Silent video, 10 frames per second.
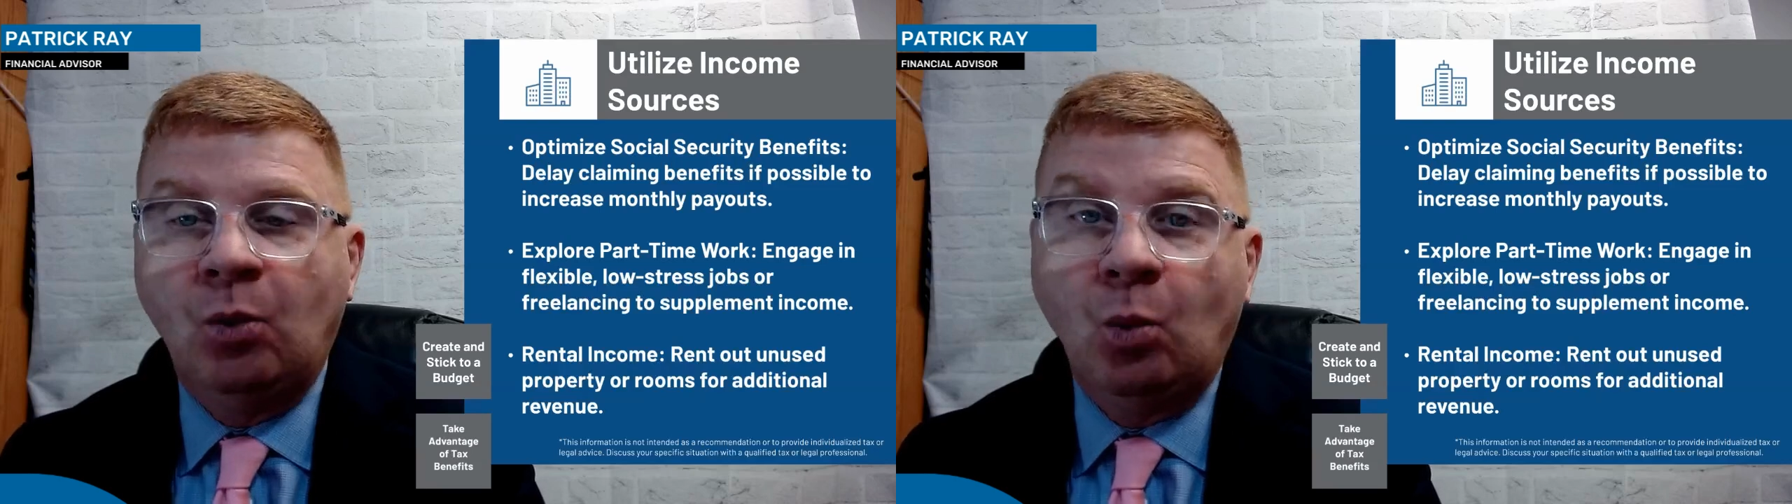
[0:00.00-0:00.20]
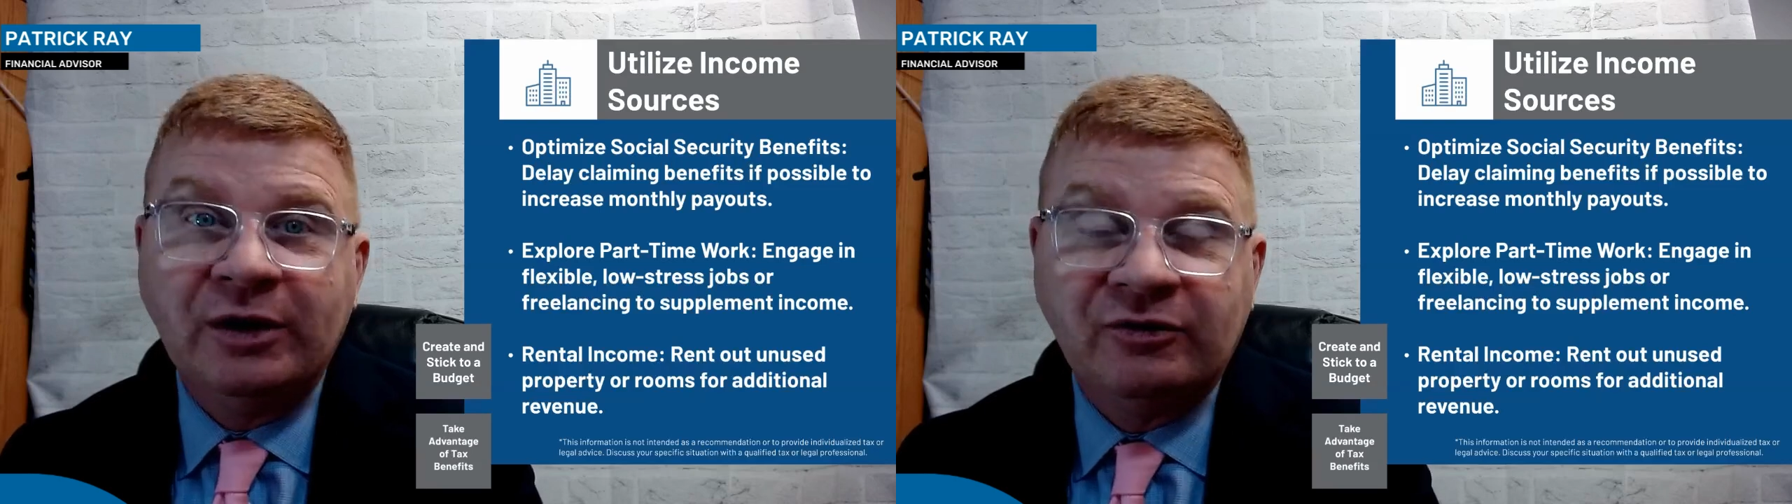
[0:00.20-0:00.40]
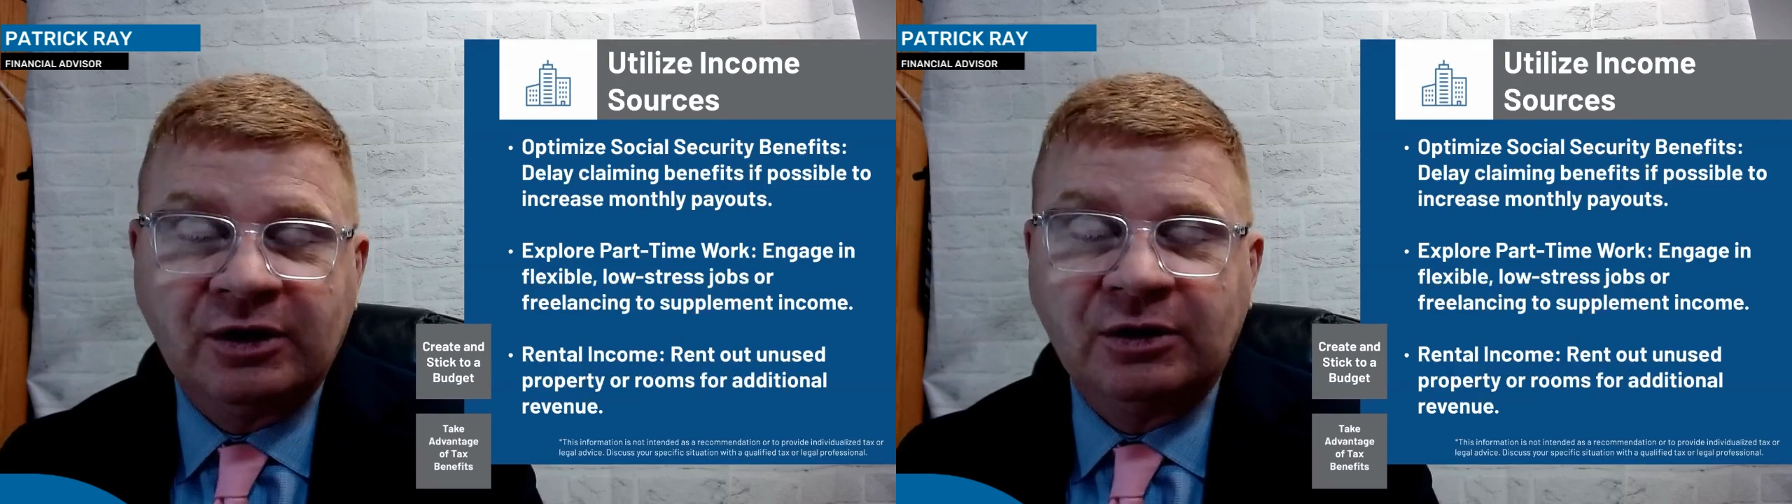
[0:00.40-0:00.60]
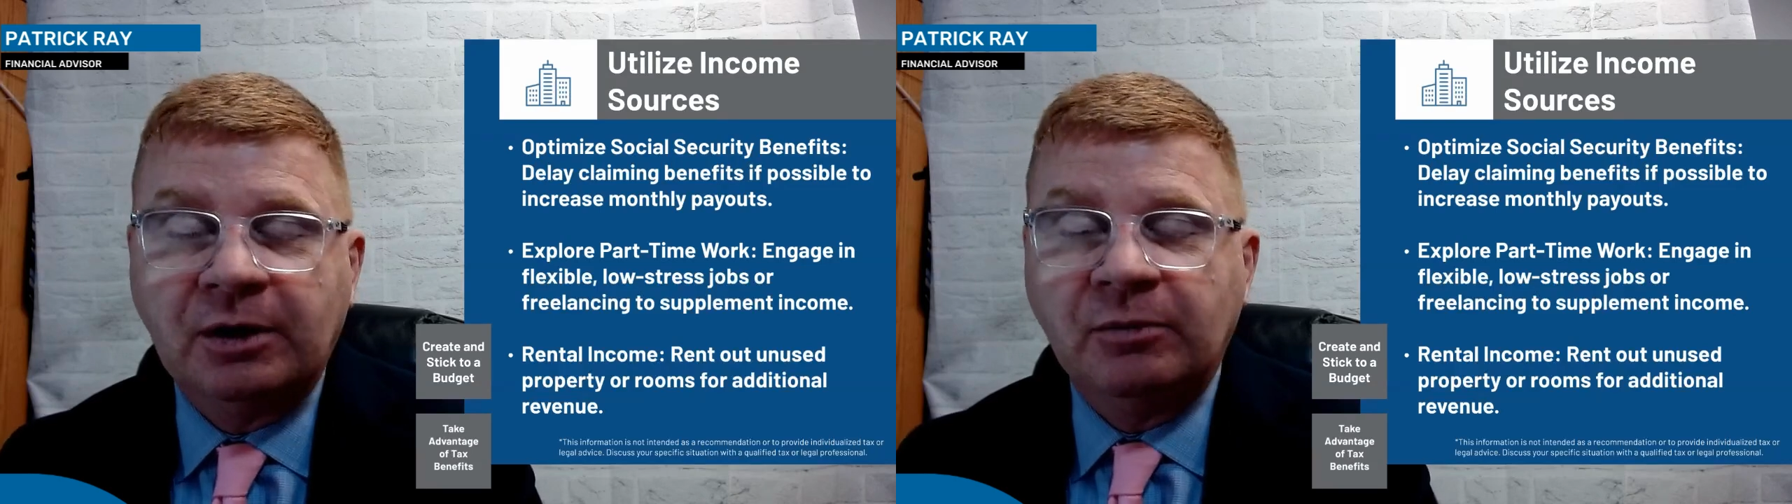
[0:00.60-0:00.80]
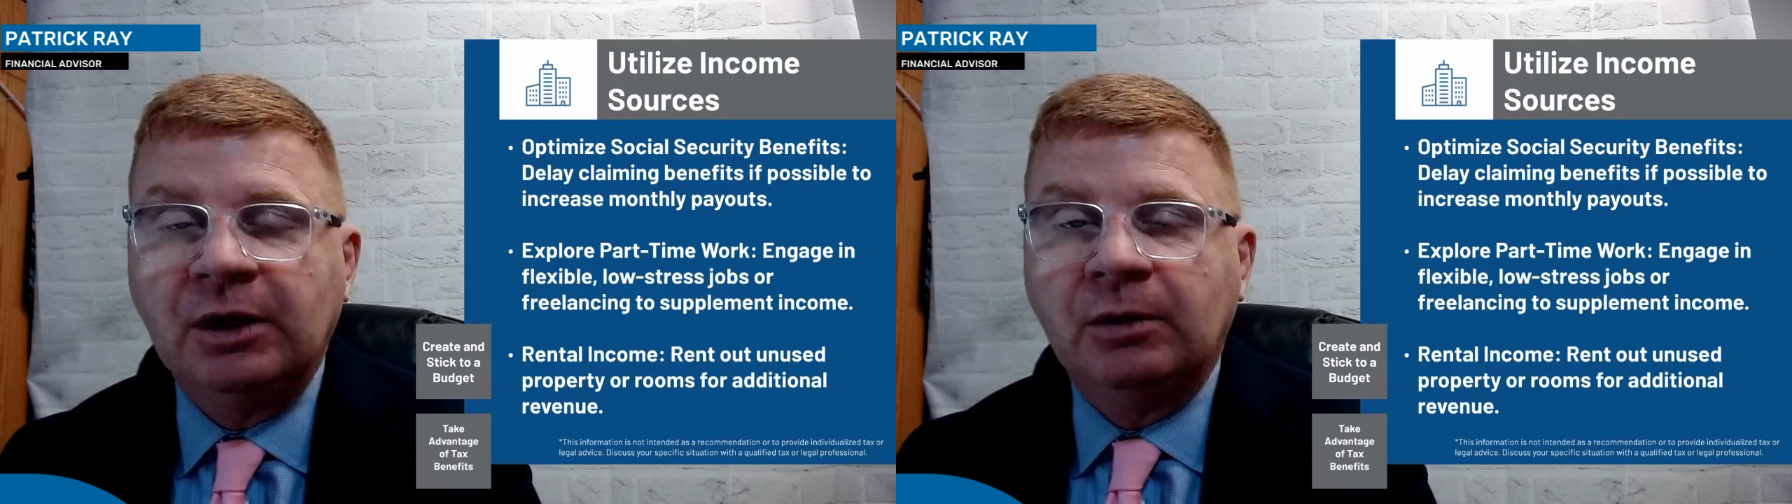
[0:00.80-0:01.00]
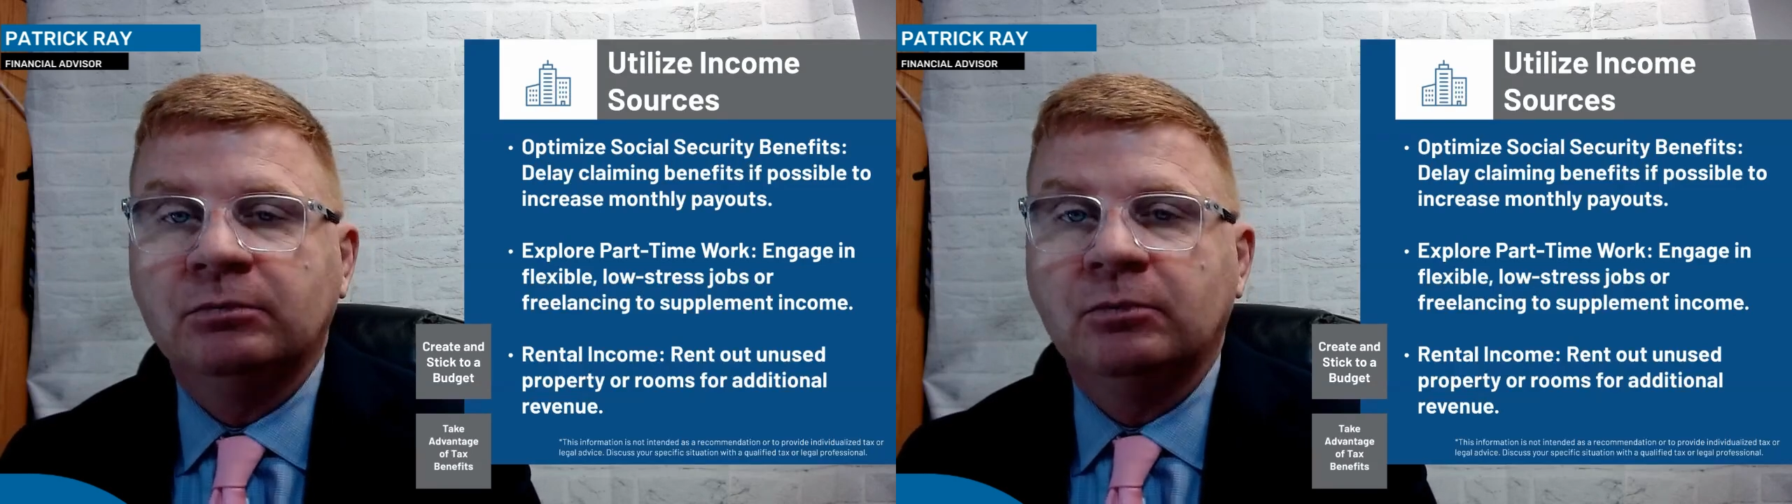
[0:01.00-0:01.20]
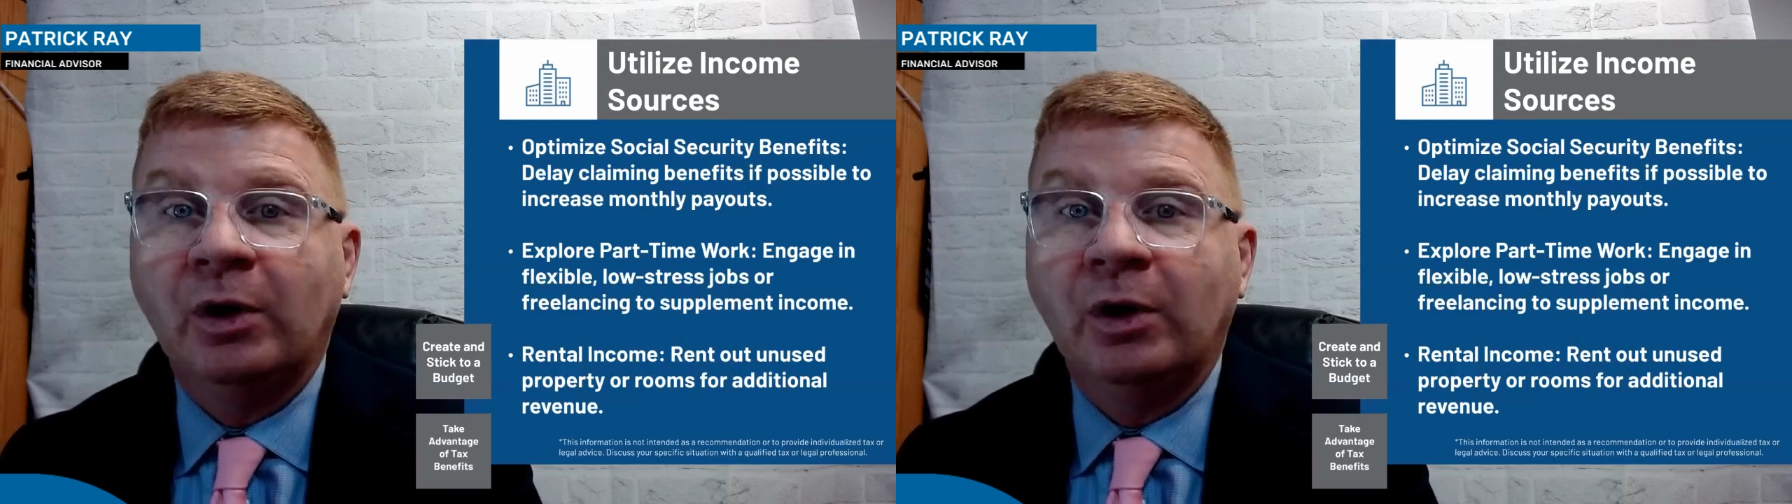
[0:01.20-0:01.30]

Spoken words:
when to claim them,